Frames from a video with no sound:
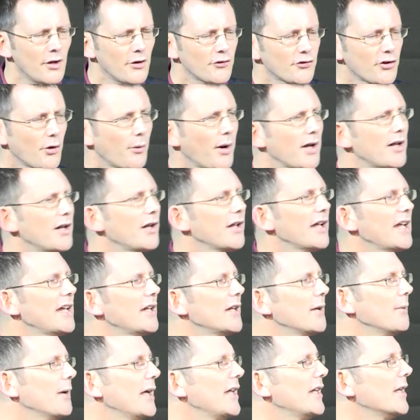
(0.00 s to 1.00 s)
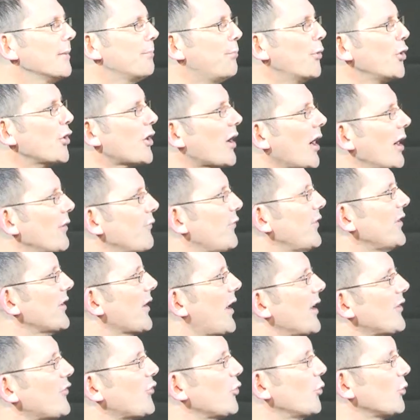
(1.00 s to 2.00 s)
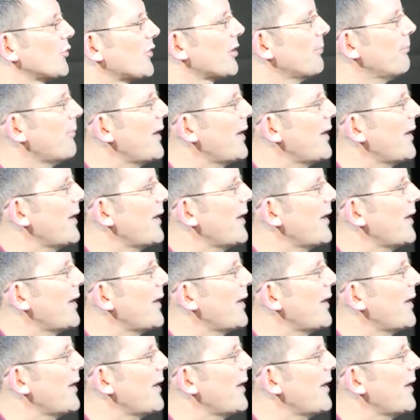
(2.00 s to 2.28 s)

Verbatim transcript: So I, in, the, in the book, I, I talked